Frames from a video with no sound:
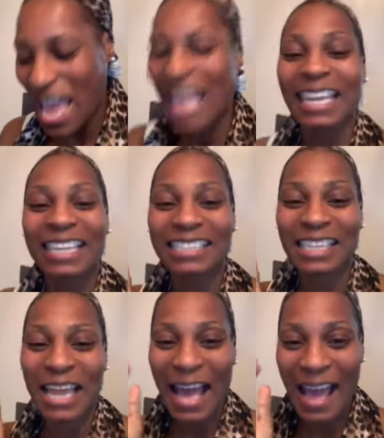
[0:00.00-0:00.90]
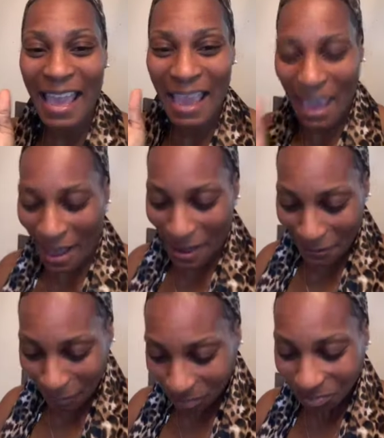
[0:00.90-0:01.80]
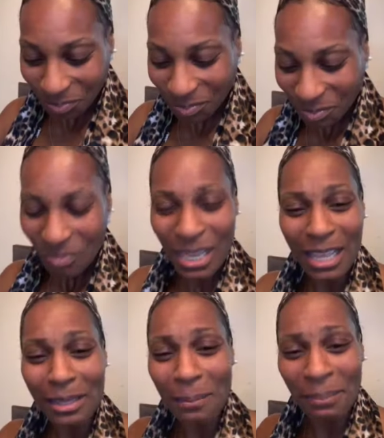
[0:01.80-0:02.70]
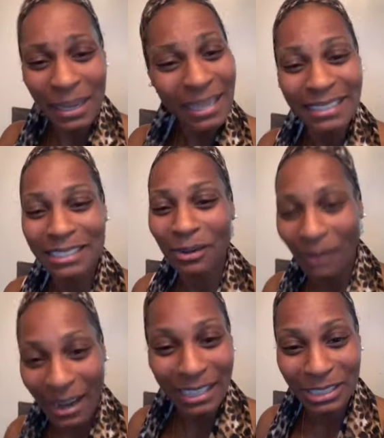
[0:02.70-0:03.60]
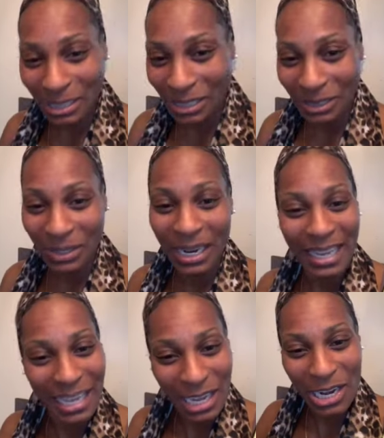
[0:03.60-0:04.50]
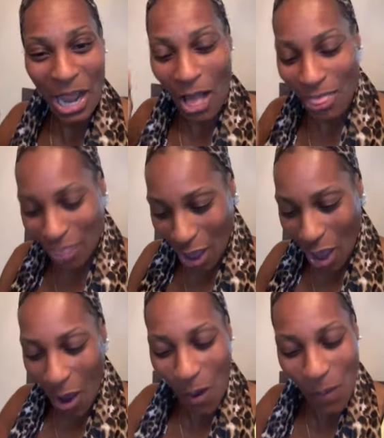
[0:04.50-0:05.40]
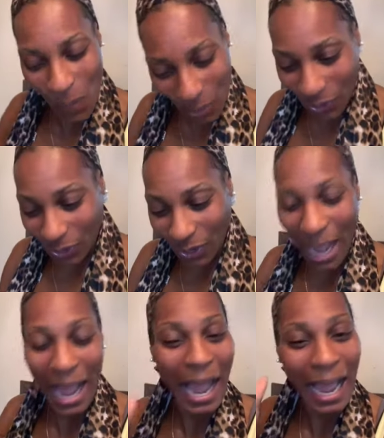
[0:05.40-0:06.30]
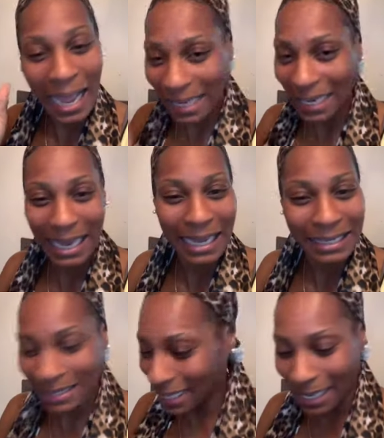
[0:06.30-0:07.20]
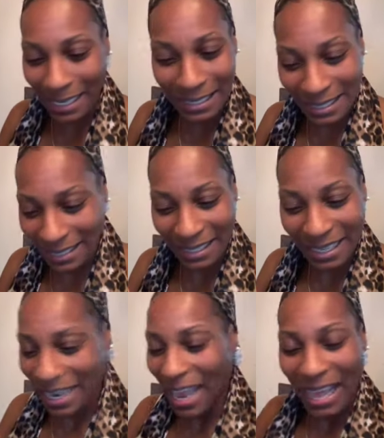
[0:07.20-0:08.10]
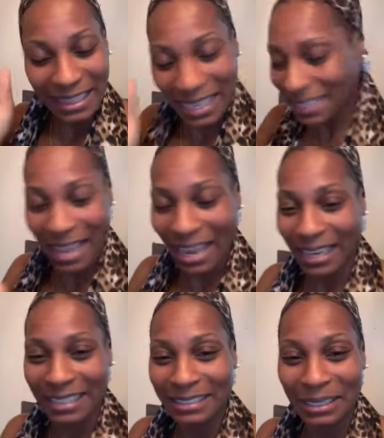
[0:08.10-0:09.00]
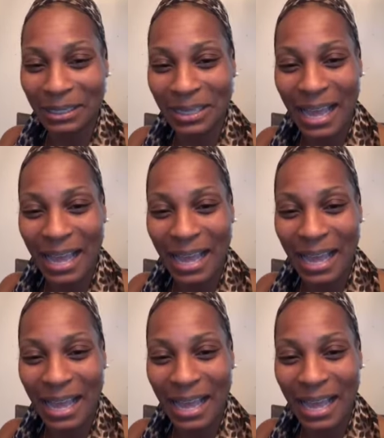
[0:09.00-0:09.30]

Listen, I have the best grandchildren in the world. I can't tell you. That's all I can tell you.